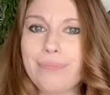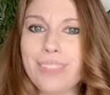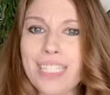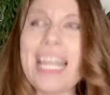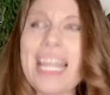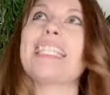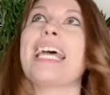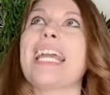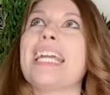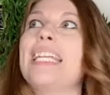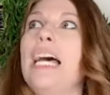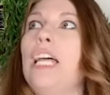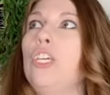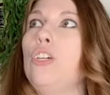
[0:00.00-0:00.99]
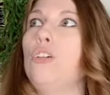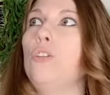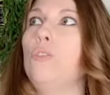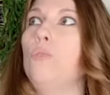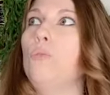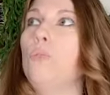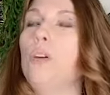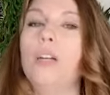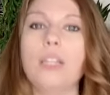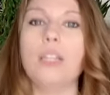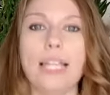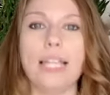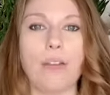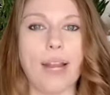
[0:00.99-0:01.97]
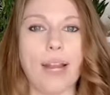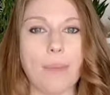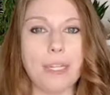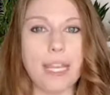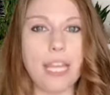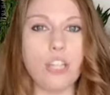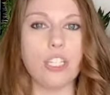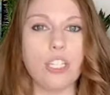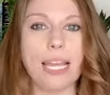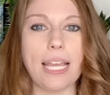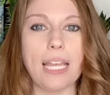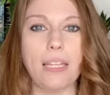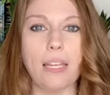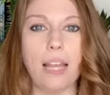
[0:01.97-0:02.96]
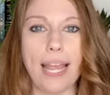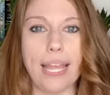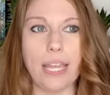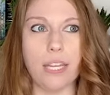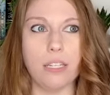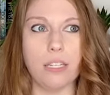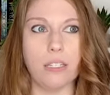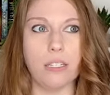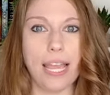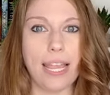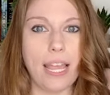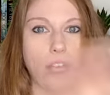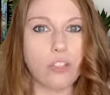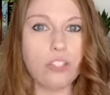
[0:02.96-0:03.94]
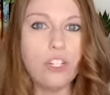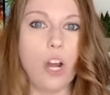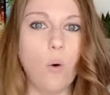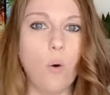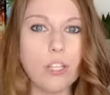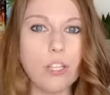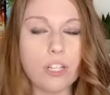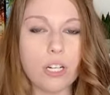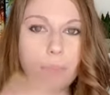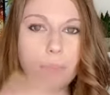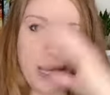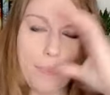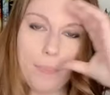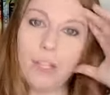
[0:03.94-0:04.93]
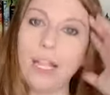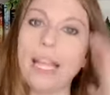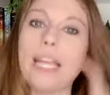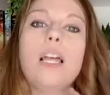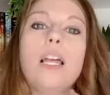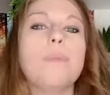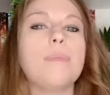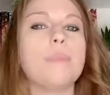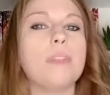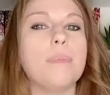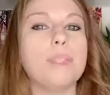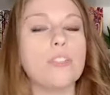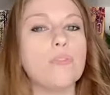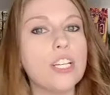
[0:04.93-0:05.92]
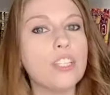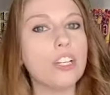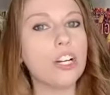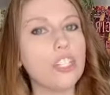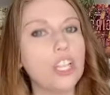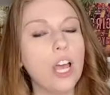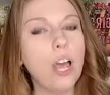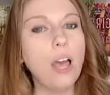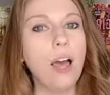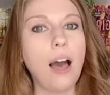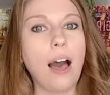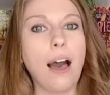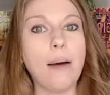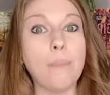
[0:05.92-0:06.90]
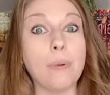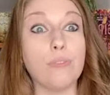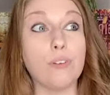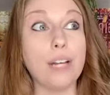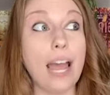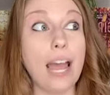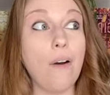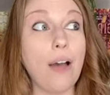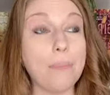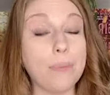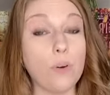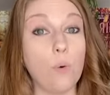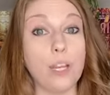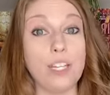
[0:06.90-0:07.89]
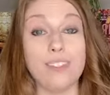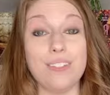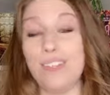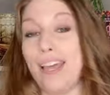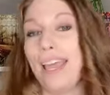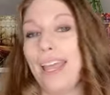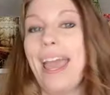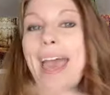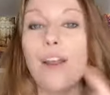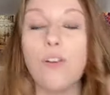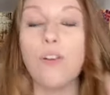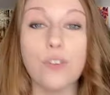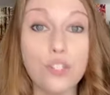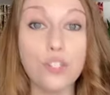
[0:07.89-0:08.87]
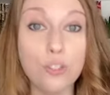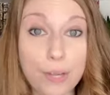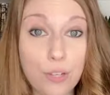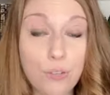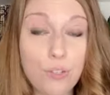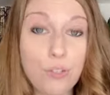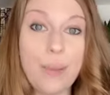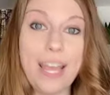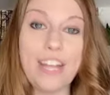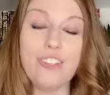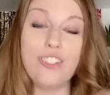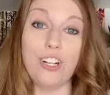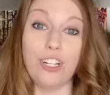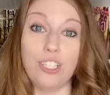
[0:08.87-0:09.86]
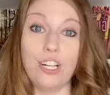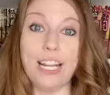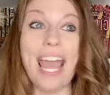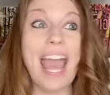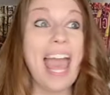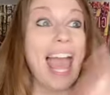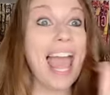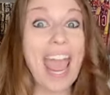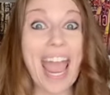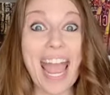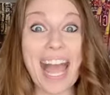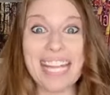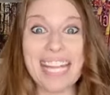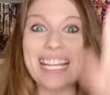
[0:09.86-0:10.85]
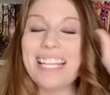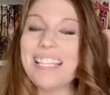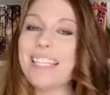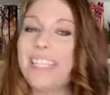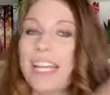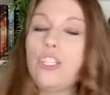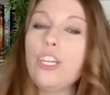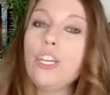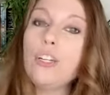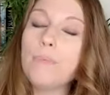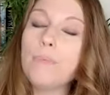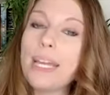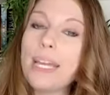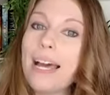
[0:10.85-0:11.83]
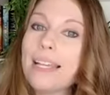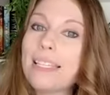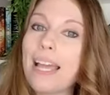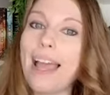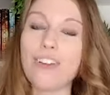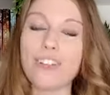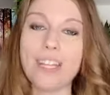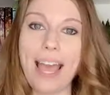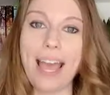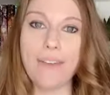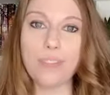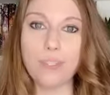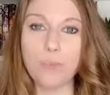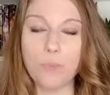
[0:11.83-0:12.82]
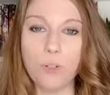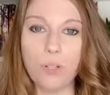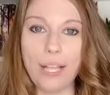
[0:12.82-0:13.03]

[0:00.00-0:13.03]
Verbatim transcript: yes, I can tell you like recommendations. I can, I can say yes or no on certain people. I can help you with some of this research. Um, but for now, I'm going to say head over to my YouTube page, start learning, and stay tuned because I actually have some cool